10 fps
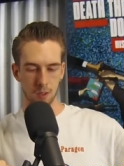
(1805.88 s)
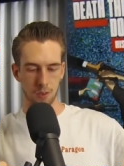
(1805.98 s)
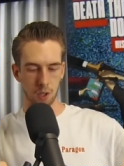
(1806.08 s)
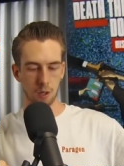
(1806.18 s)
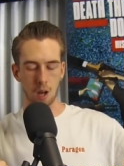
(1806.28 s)

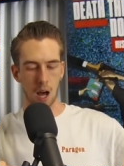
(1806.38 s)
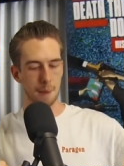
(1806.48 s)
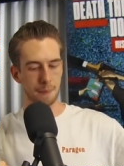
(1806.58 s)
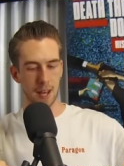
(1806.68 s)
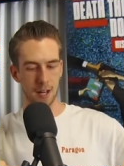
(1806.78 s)
Dude,
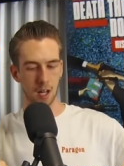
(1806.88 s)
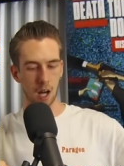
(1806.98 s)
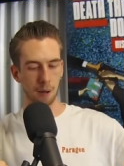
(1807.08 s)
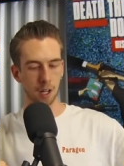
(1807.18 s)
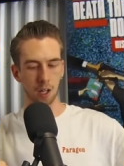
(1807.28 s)
I bet.
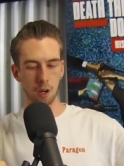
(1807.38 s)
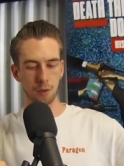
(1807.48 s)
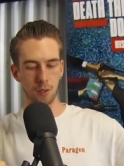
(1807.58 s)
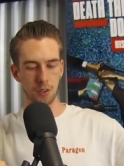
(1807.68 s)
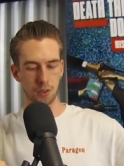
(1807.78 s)
I'm going to go
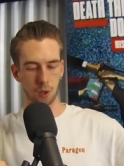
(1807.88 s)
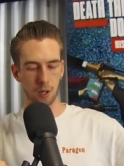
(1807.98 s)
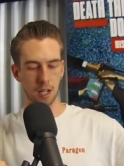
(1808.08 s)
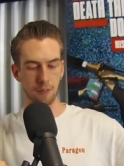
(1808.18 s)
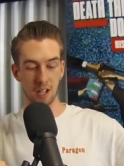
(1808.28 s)
through this
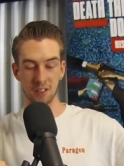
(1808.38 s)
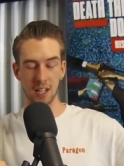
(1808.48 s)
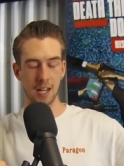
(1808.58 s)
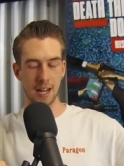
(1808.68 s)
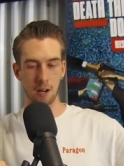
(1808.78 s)
story. If he doesn't
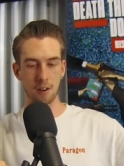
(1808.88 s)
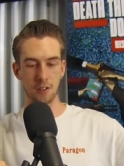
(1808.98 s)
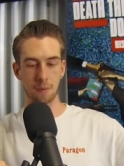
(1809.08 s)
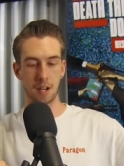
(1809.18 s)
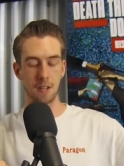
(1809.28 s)
get
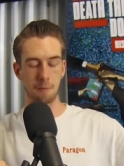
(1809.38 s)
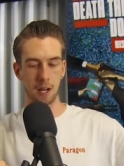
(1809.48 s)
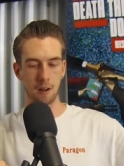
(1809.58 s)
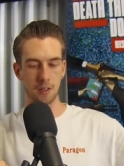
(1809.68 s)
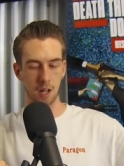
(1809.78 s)
inheritance by his
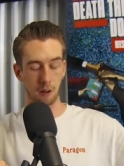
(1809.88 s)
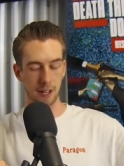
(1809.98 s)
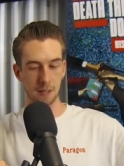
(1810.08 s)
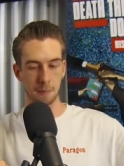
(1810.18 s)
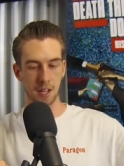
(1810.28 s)
parents, I'll
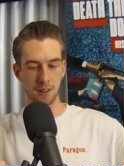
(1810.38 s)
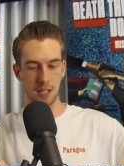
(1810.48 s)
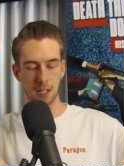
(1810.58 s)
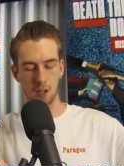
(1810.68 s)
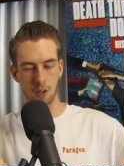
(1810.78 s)
eat my
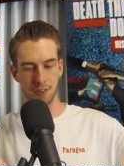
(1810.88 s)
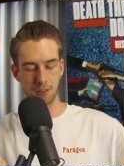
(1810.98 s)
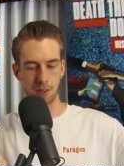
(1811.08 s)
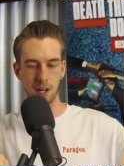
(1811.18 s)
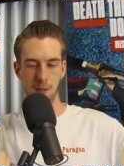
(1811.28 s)
dick on
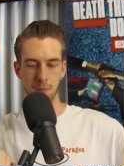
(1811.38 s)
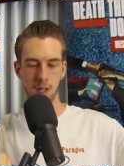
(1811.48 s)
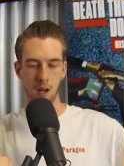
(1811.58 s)
stream.